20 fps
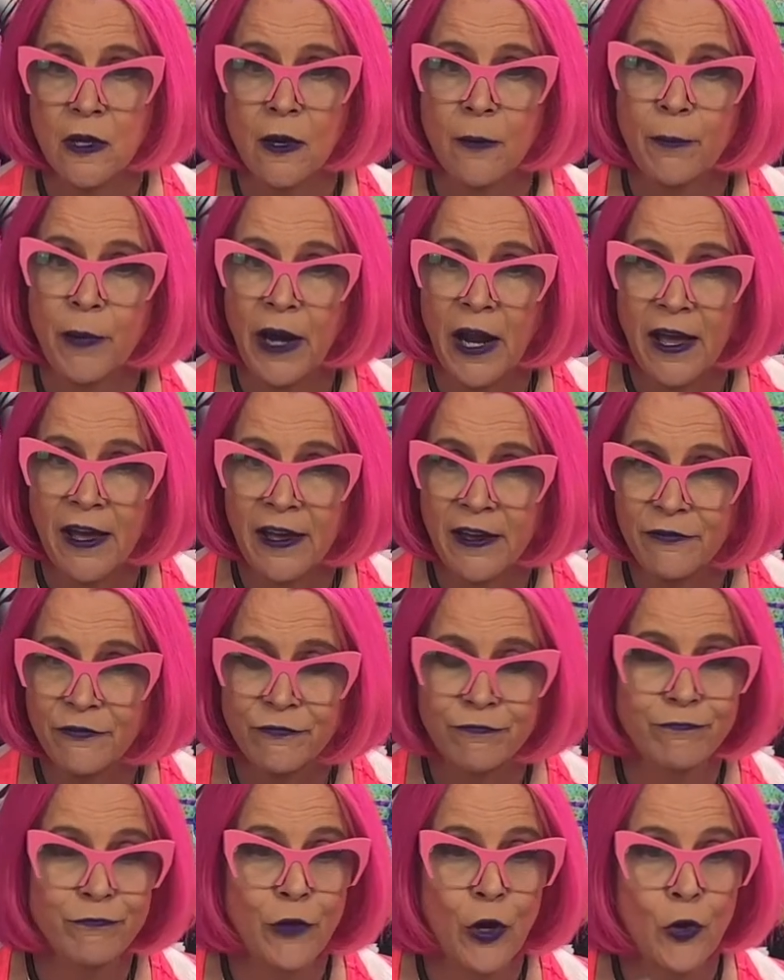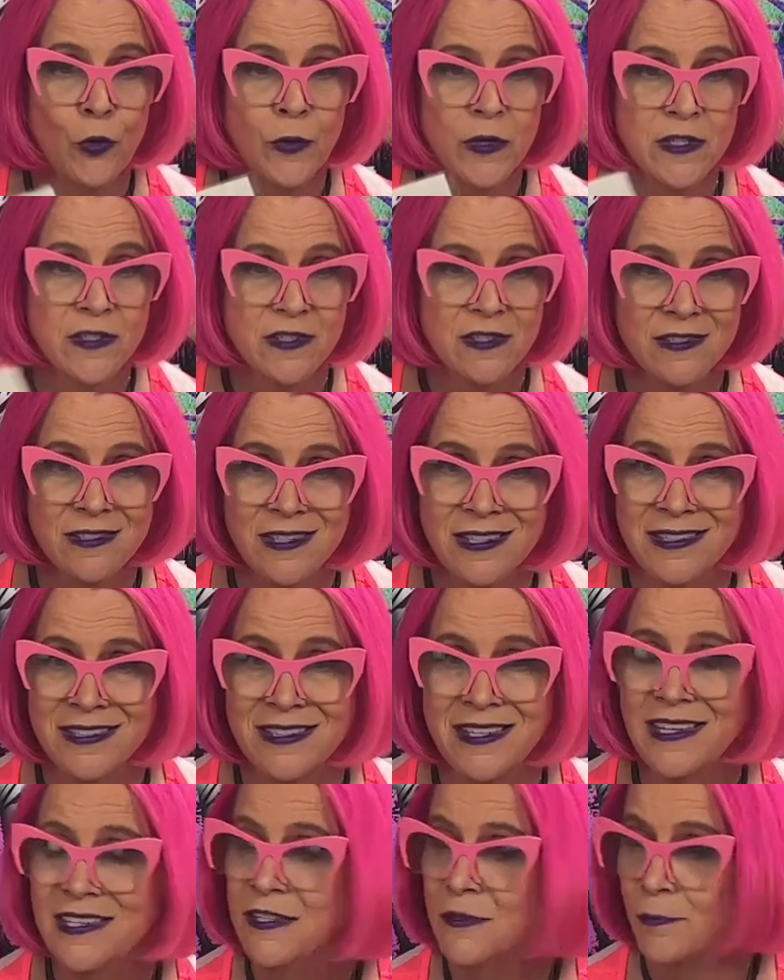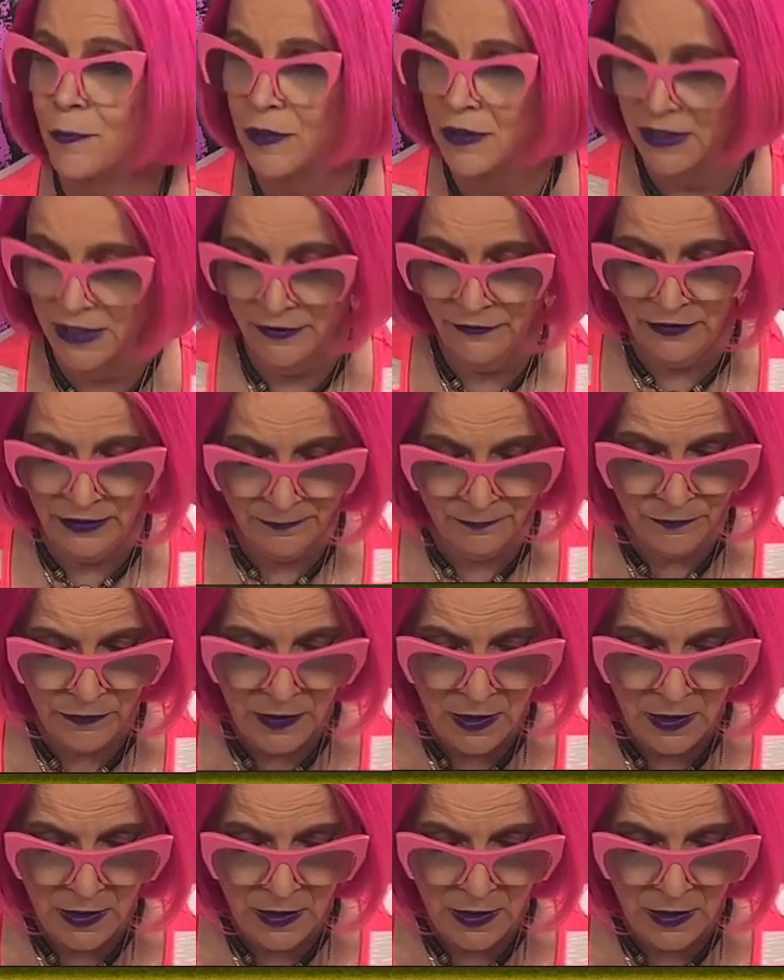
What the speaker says: but I have no reason to disbelieve it.